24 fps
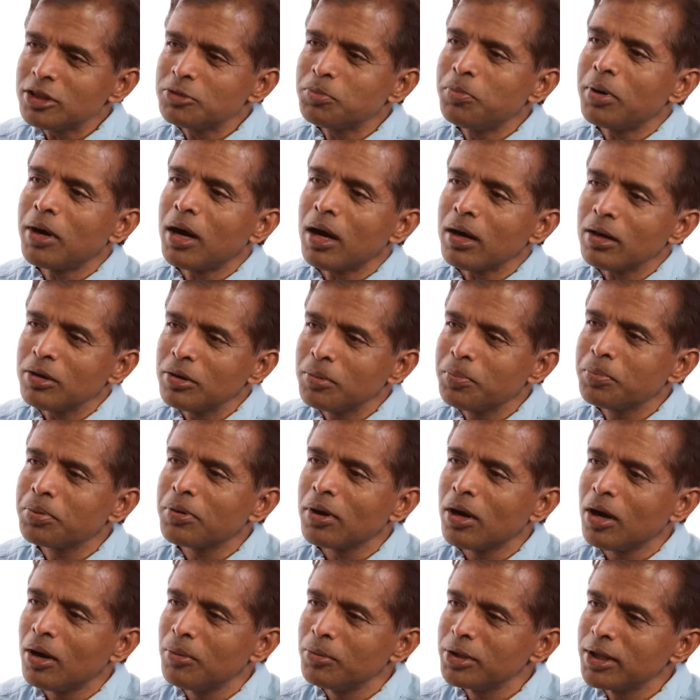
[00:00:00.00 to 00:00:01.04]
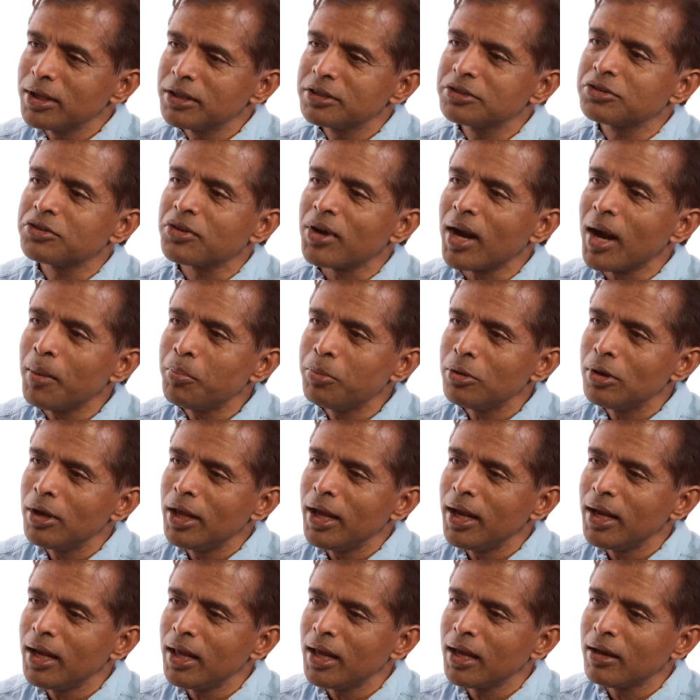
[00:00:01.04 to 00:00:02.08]
That's part of the problem with
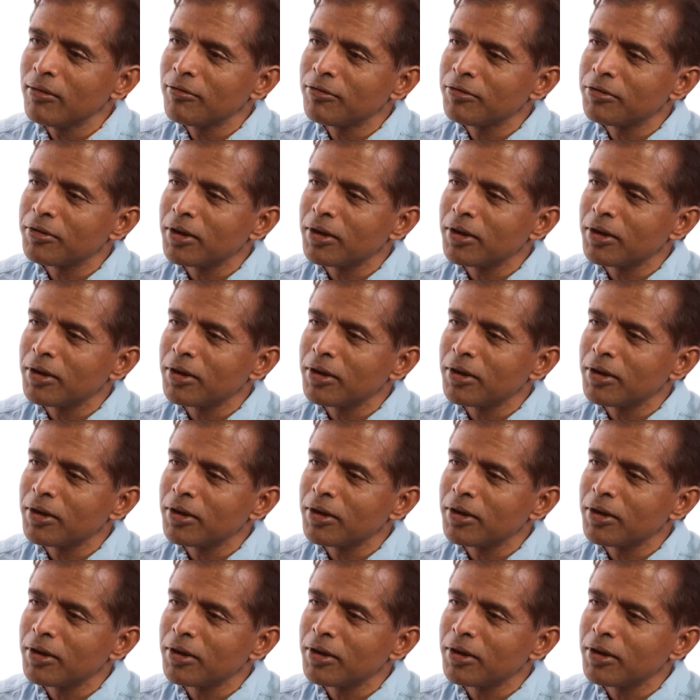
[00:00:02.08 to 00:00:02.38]
extrapolating